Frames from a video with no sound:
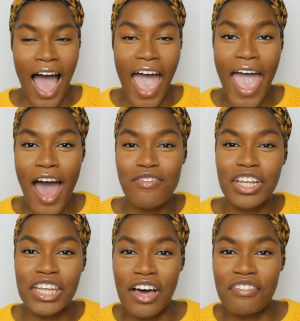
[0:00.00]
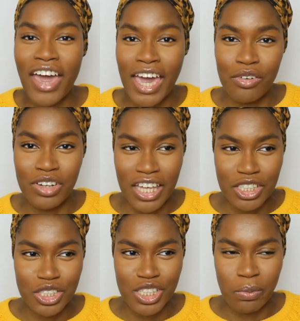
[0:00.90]
I have a love-hate
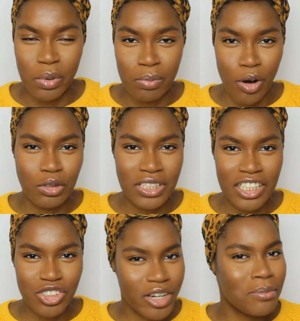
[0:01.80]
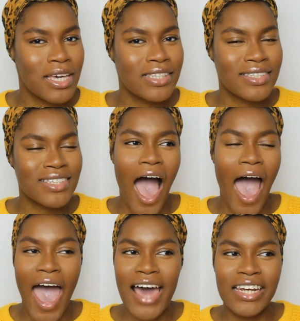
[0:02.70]
relationship with protein treatments.
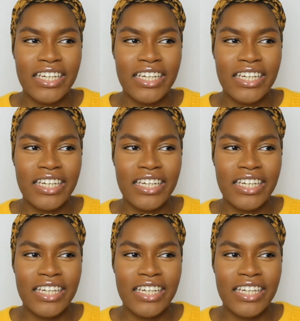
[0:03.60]
I had an